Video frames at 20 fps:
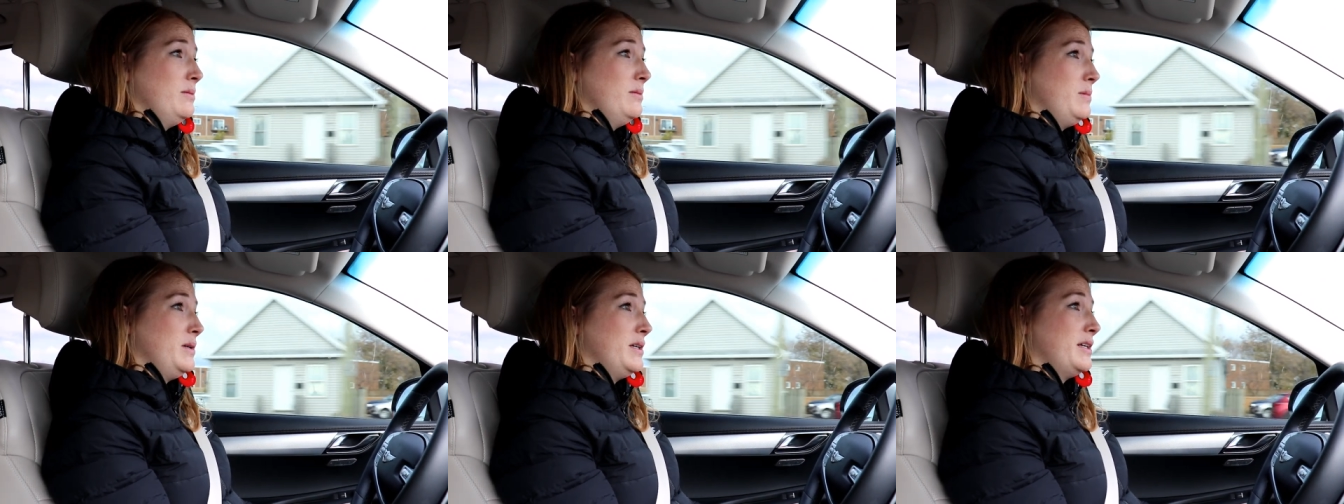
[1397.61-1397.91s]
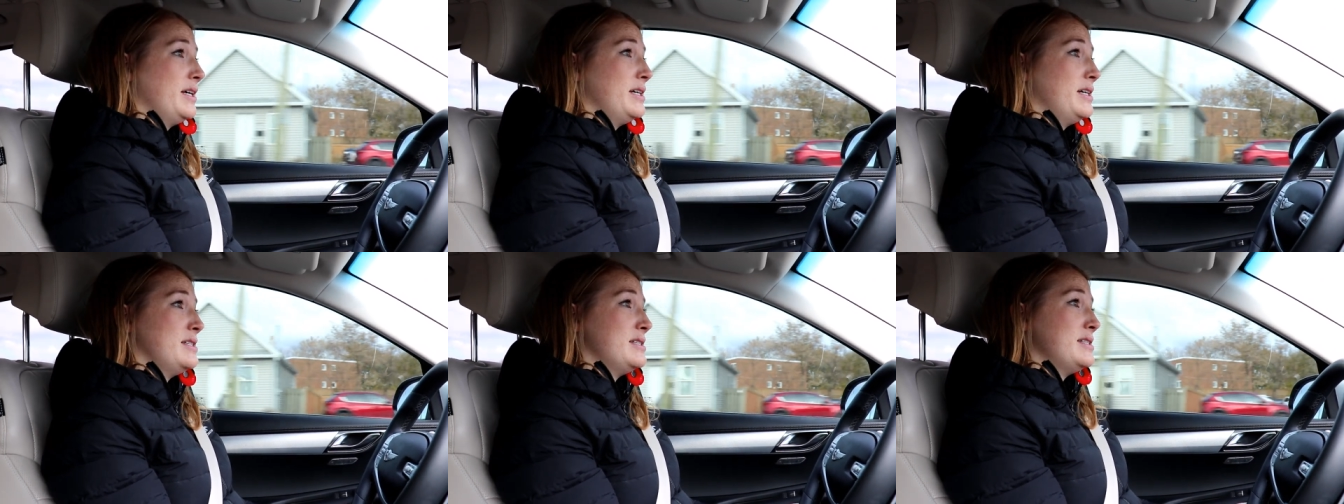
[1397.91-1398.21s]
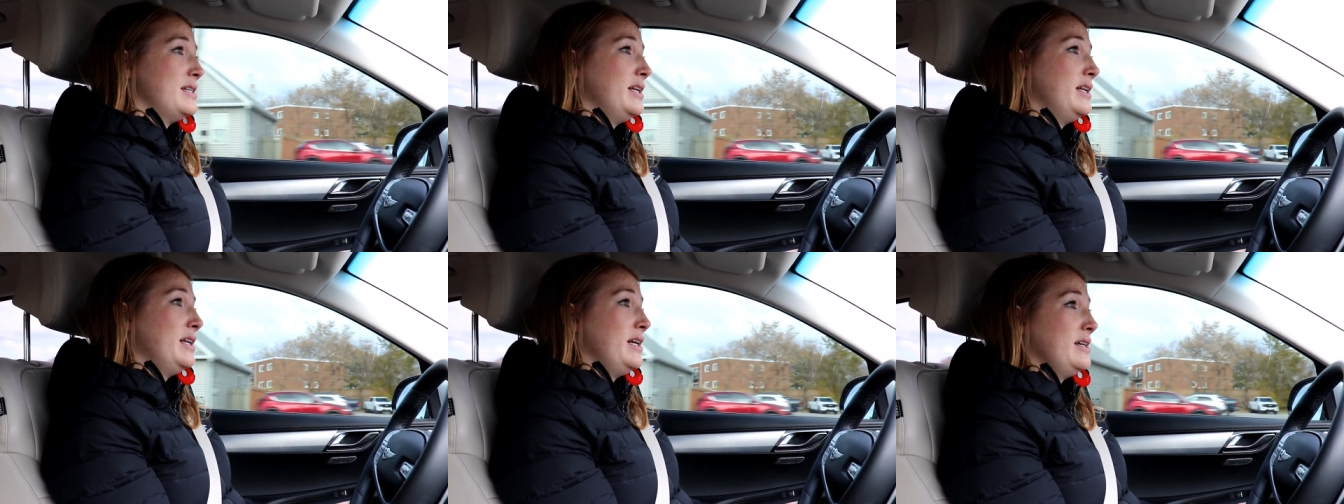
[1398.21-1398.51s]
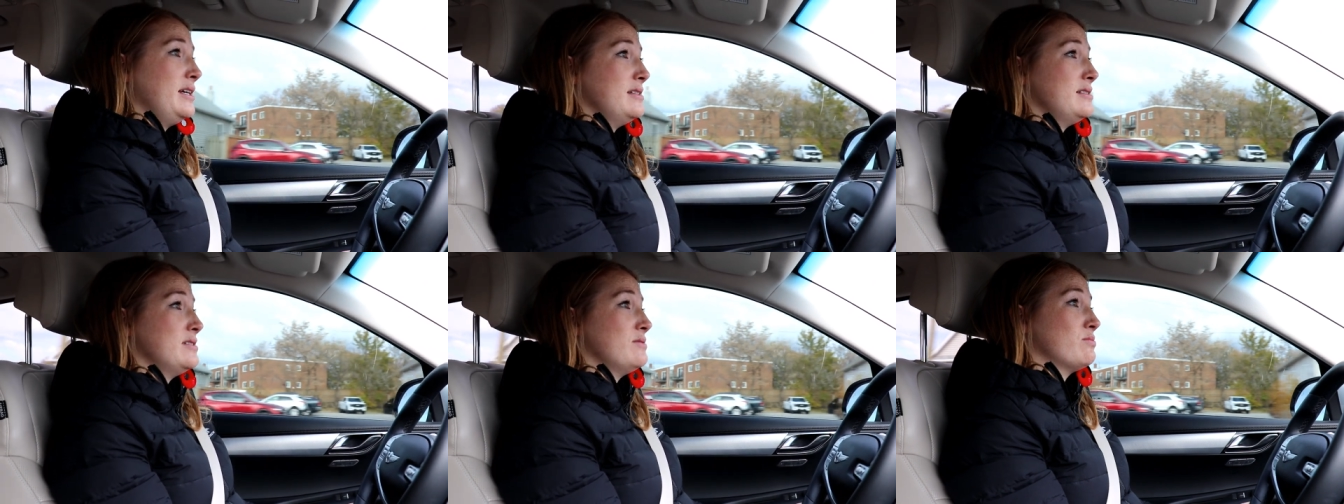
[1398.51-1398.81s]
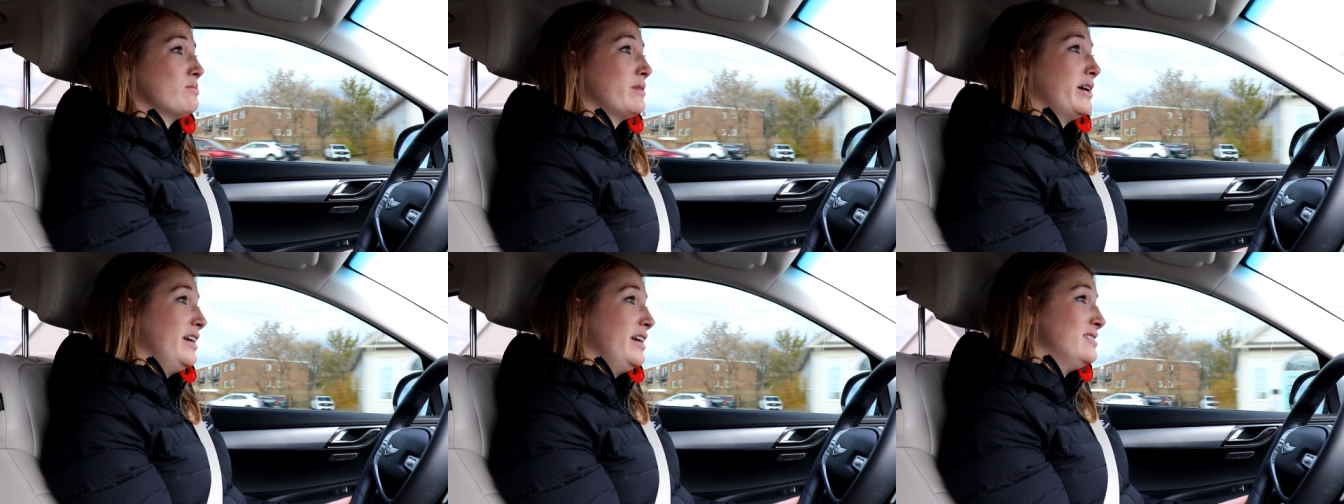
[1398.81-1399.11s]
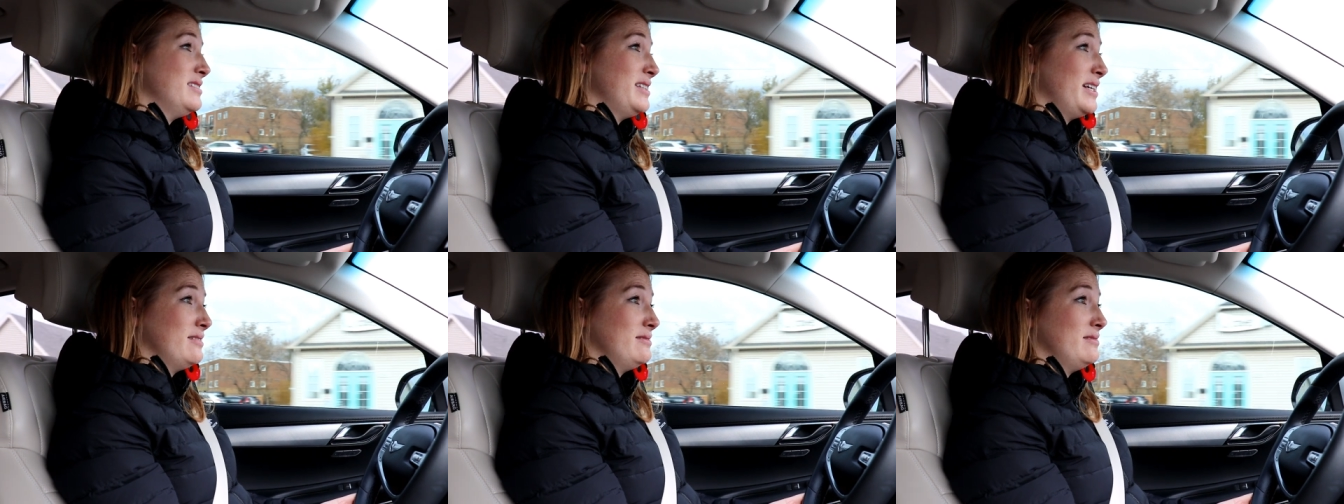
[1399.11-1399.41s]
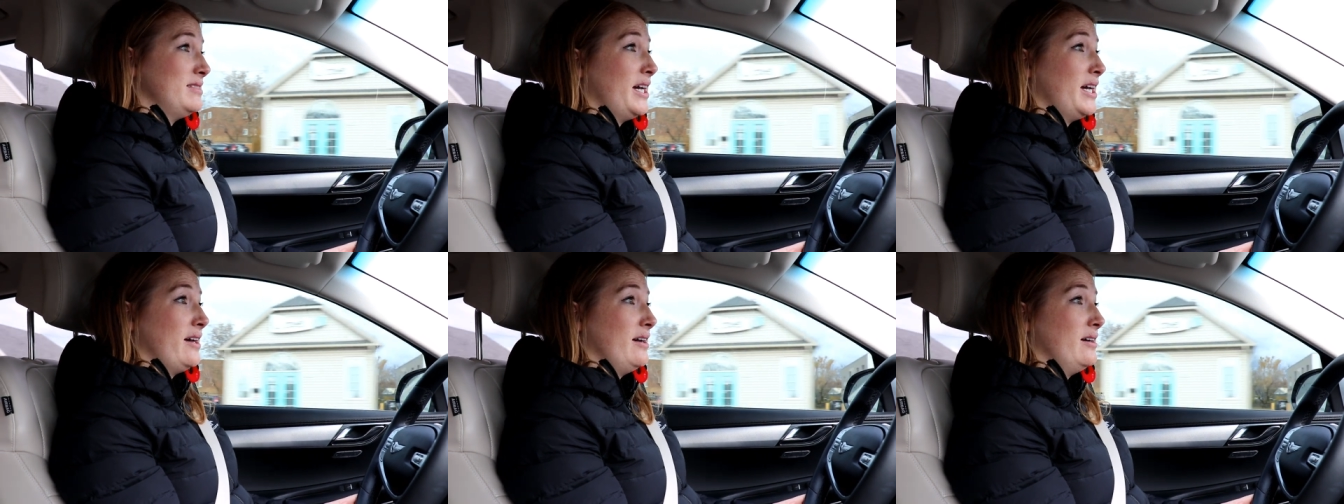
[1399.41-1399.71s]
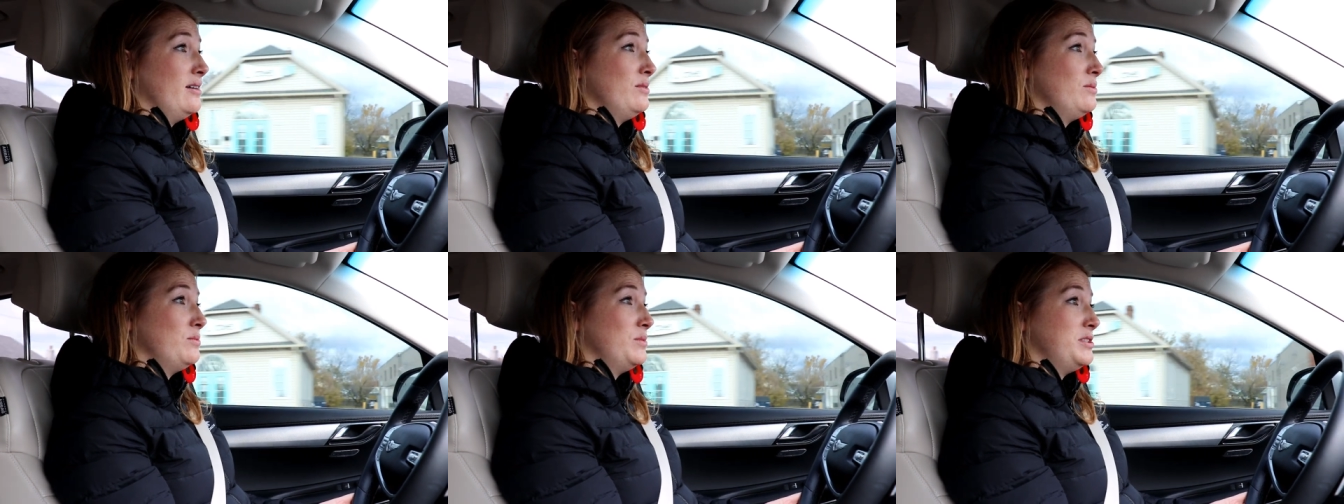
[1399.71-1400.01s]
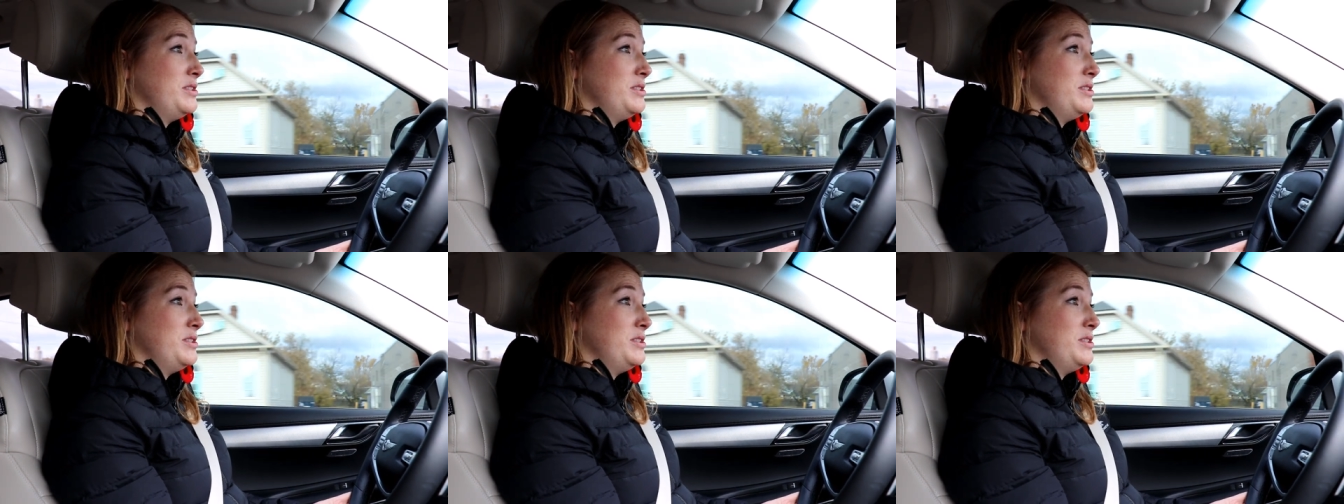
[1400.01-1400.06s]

because it is right downtown,